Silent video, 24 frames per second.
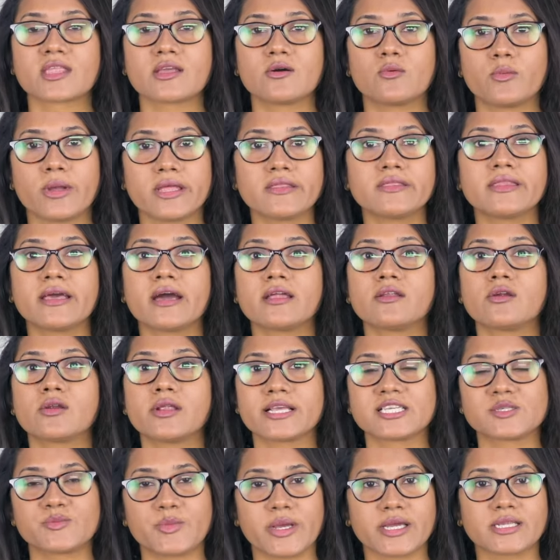when they are not
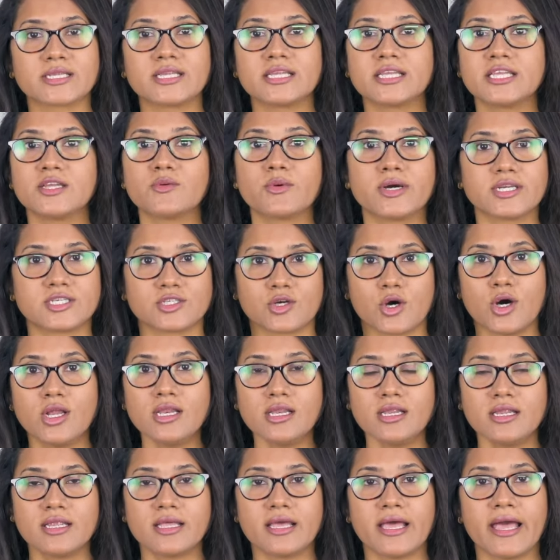expecting you at all
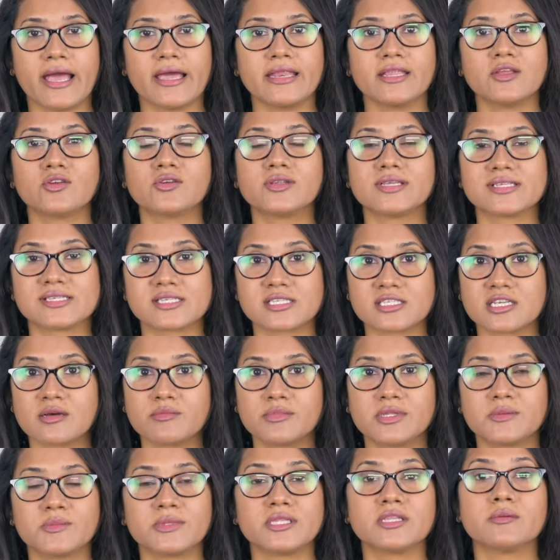and you
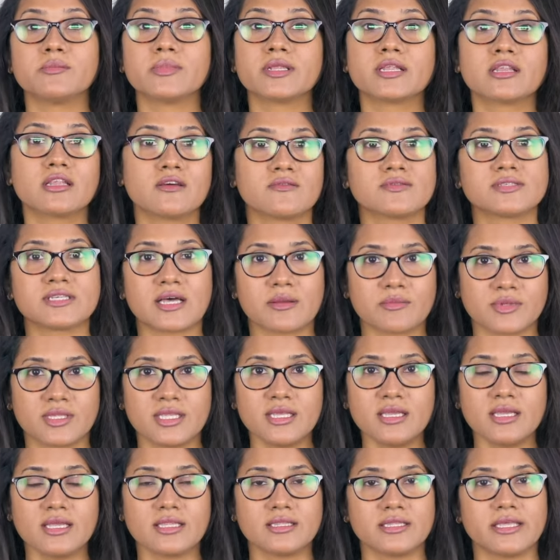disturb them in the middle of
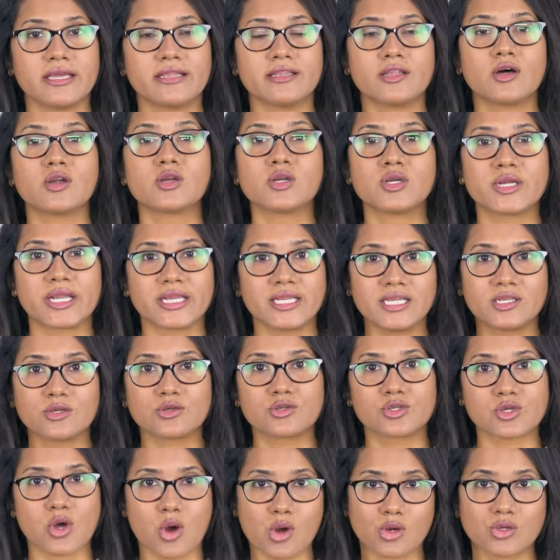something and they're not ready
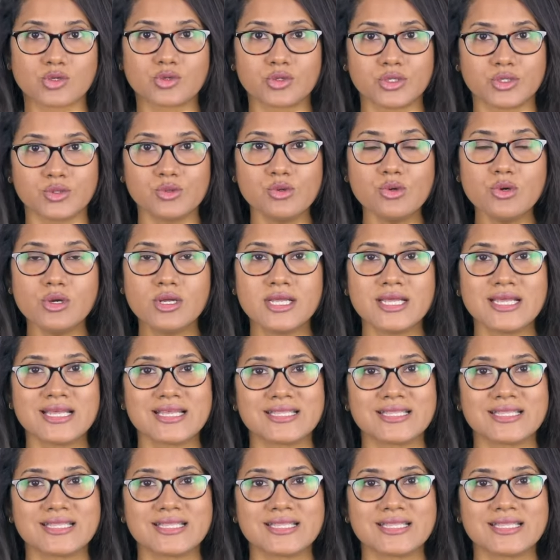to talk to you,